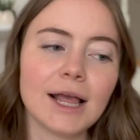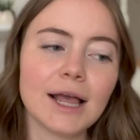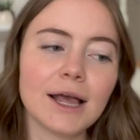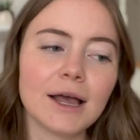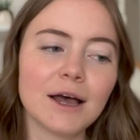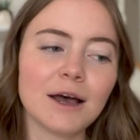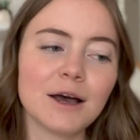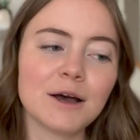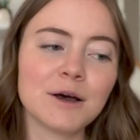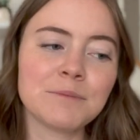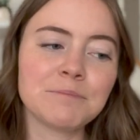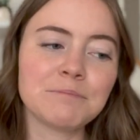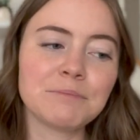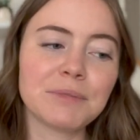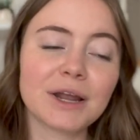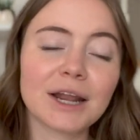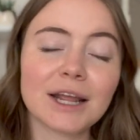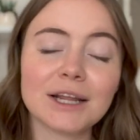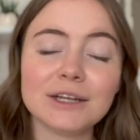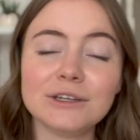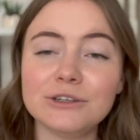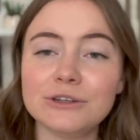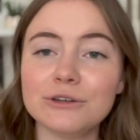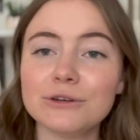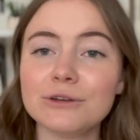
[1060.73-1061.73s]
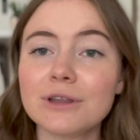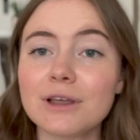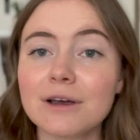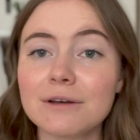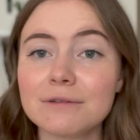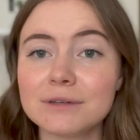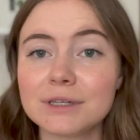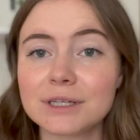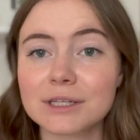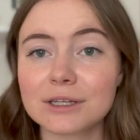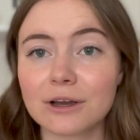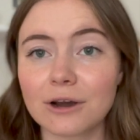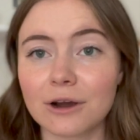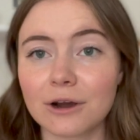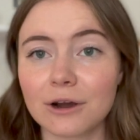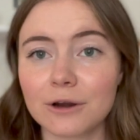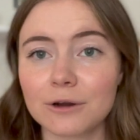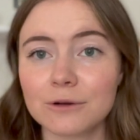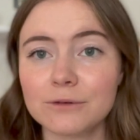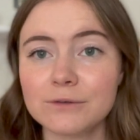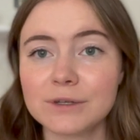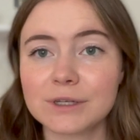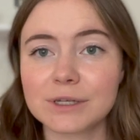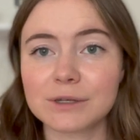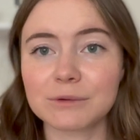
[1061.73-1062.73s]
um, but I do love
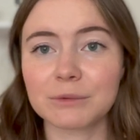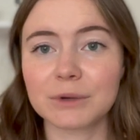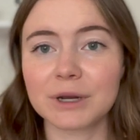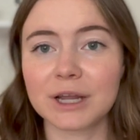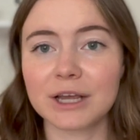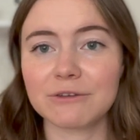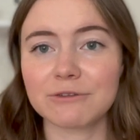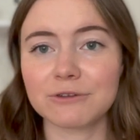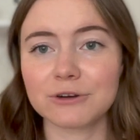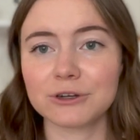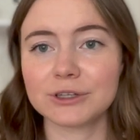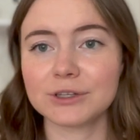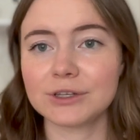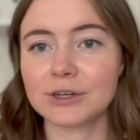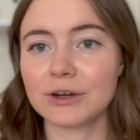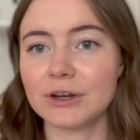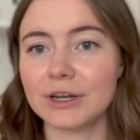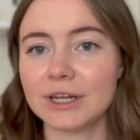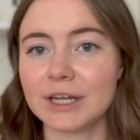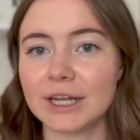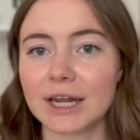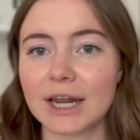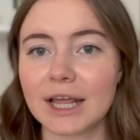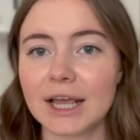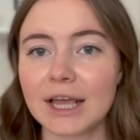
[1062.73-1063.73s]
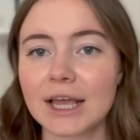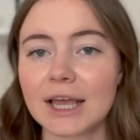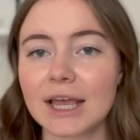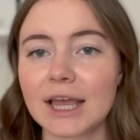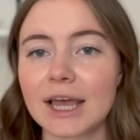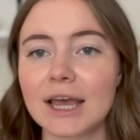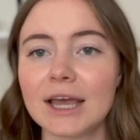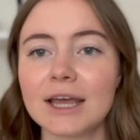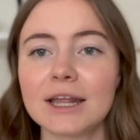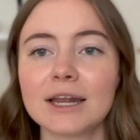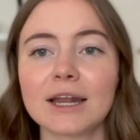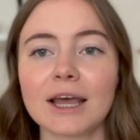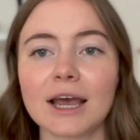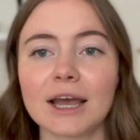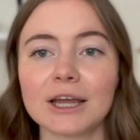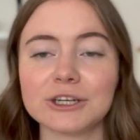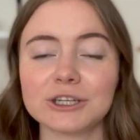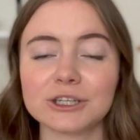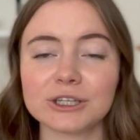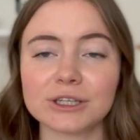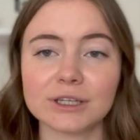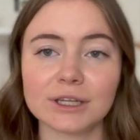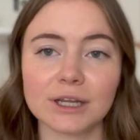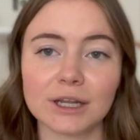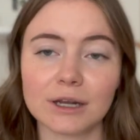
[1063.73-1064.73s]
scarves. When I first started knitting again, I
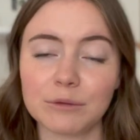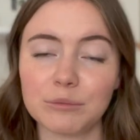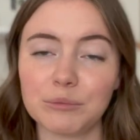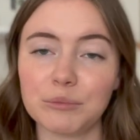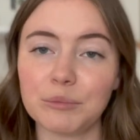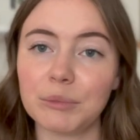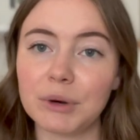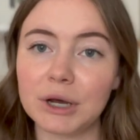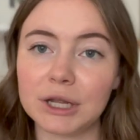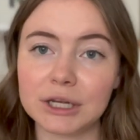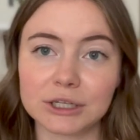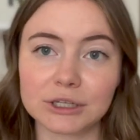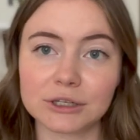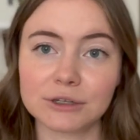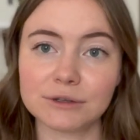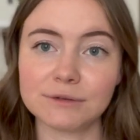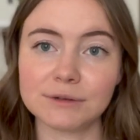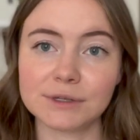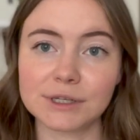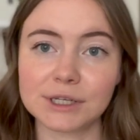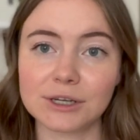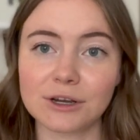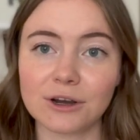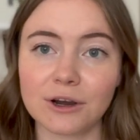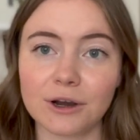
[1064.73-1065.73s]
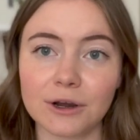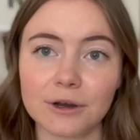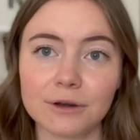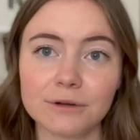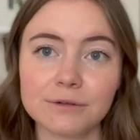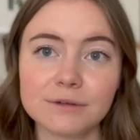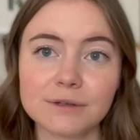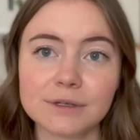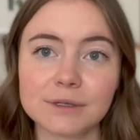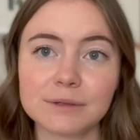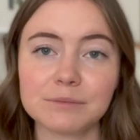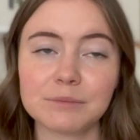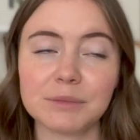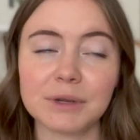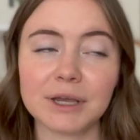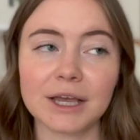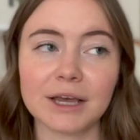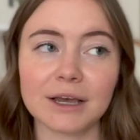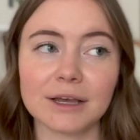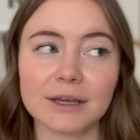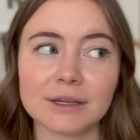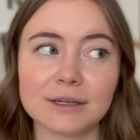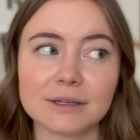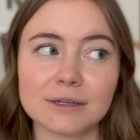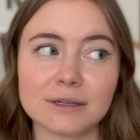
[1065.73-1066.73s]
just knit a bunch of scarves
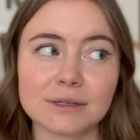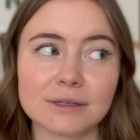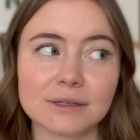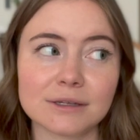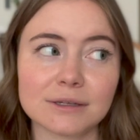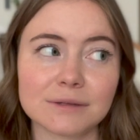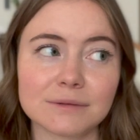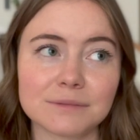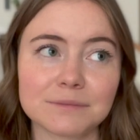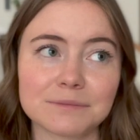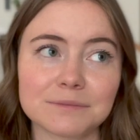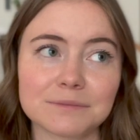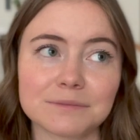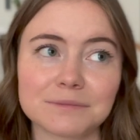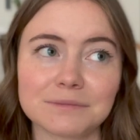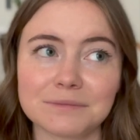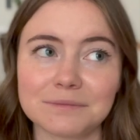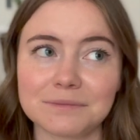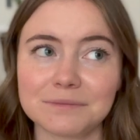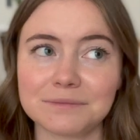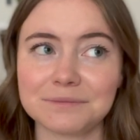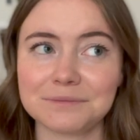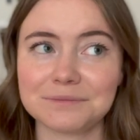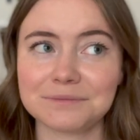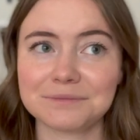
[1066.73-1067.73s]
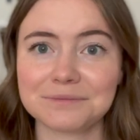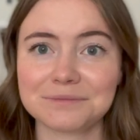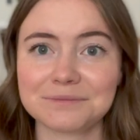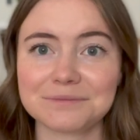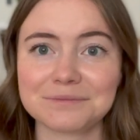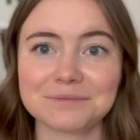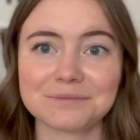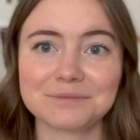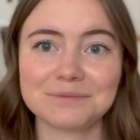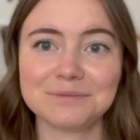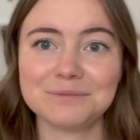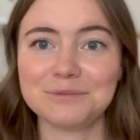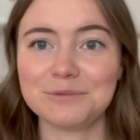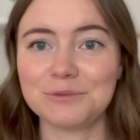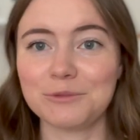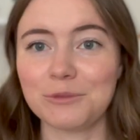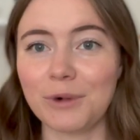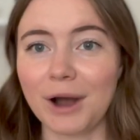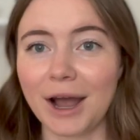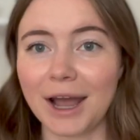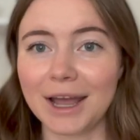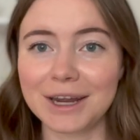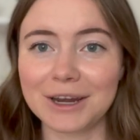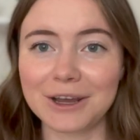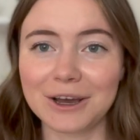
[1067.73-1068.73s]
because
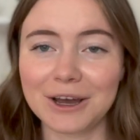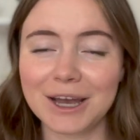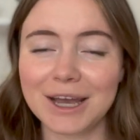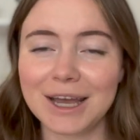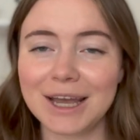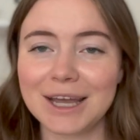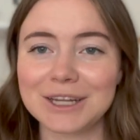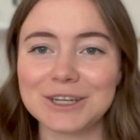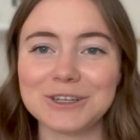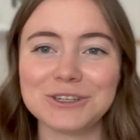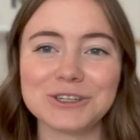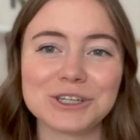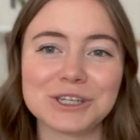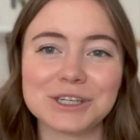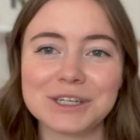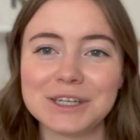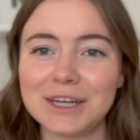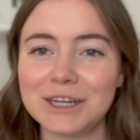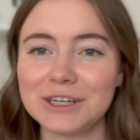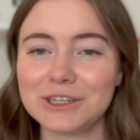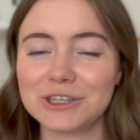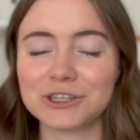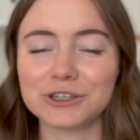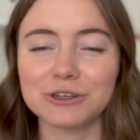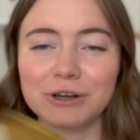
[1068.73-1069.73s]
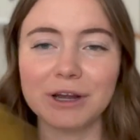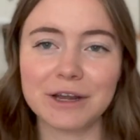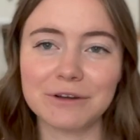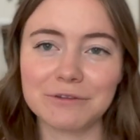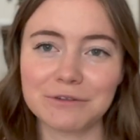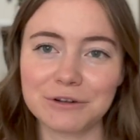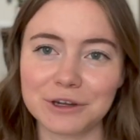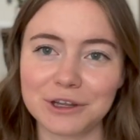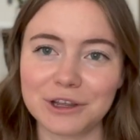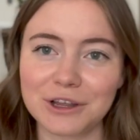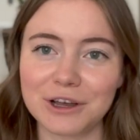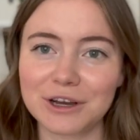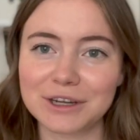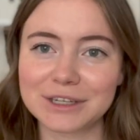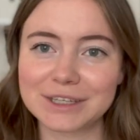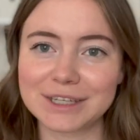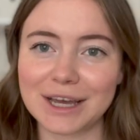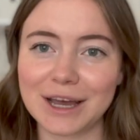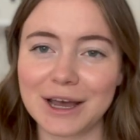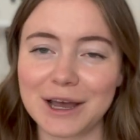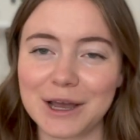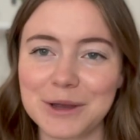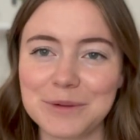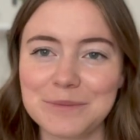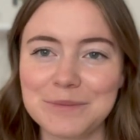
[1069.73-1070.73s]
why not? And you just knit straight for a long
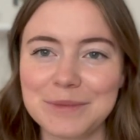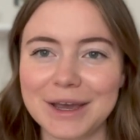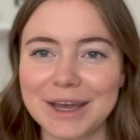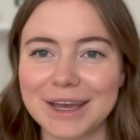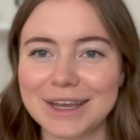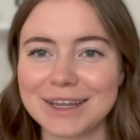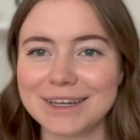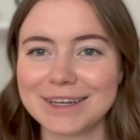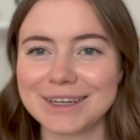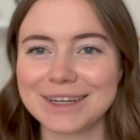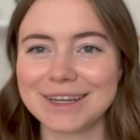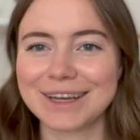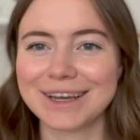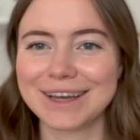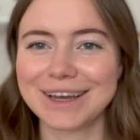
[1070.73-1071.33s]
time and